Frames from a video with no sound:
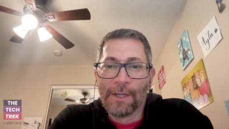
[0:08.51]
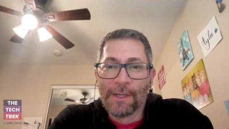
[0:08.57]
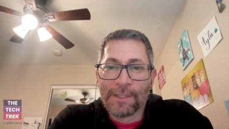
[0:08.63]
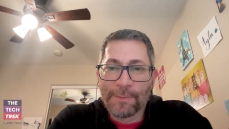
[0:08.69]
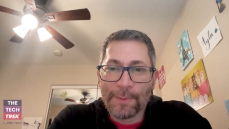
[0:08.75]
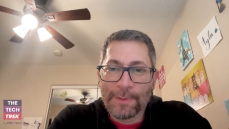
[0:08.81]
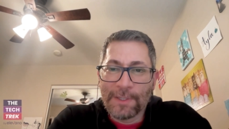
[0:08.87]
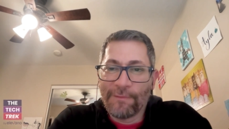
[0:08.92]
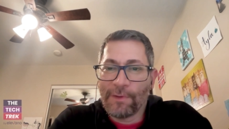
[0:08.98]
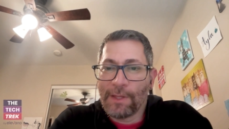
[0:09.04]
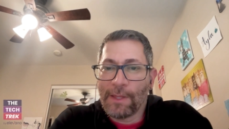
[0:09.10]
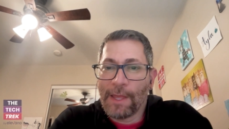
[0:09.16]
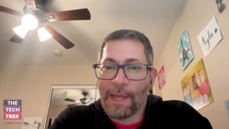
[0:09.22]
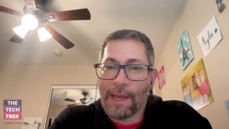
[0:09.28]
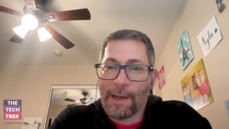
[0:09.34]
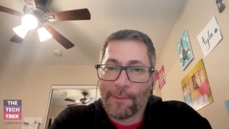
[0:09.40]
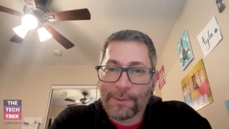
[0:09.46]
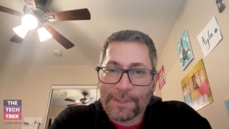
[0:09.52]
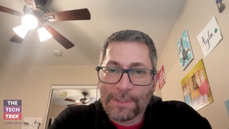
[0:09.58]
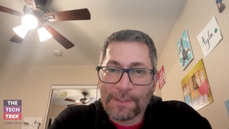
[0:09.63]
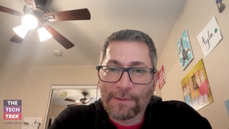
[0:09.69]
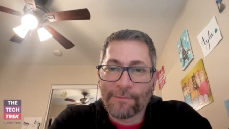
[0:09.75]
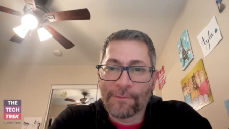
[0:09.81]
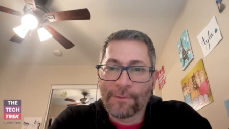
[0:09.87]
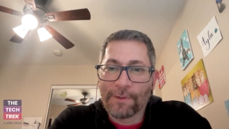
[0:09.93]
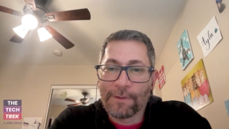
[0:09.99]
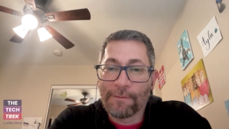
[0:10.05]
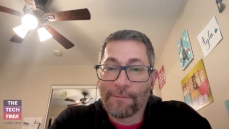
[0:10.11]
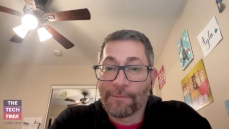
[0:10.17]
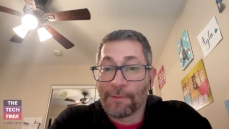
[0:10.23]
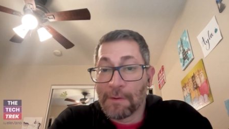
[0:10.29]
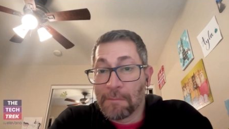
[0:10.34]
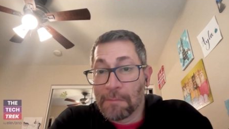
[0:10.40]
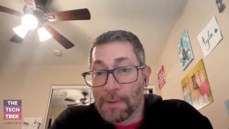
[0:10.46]
specifically how it's different
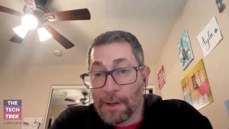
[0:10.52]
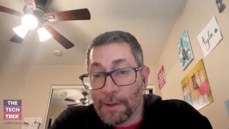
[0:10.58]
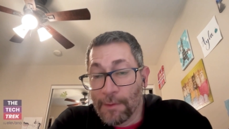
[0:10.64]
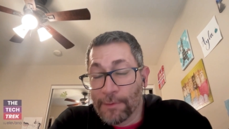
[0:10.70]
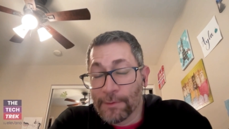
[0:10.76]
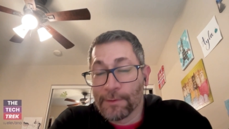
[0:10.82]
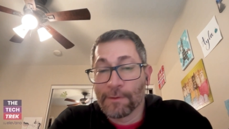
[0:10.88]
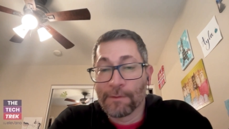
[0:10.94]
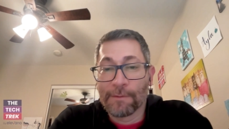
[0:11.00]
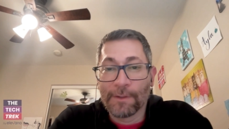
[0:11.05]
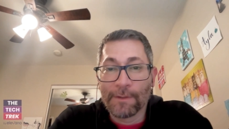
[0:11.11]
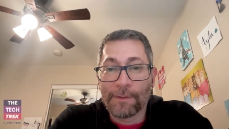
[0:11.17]
from other